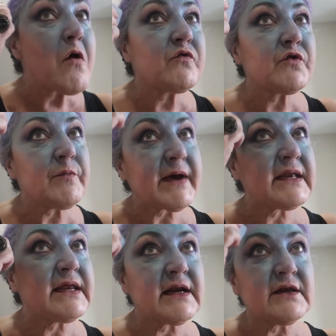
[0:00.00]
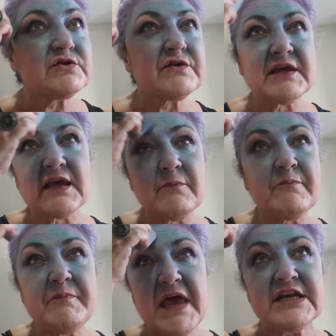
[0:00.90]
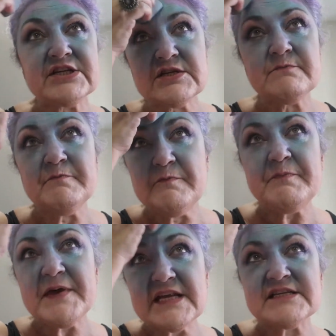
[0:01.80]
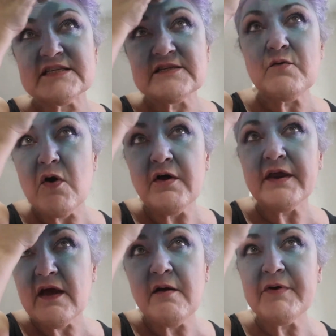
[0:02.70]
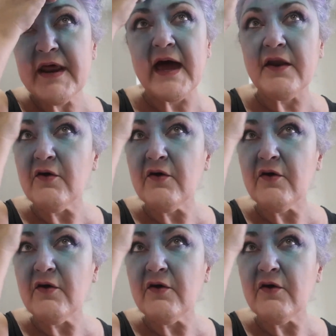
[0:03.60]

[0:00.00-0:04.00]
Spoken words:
for you back in England, you're thinking, bitch, it's so hot I can't put a hat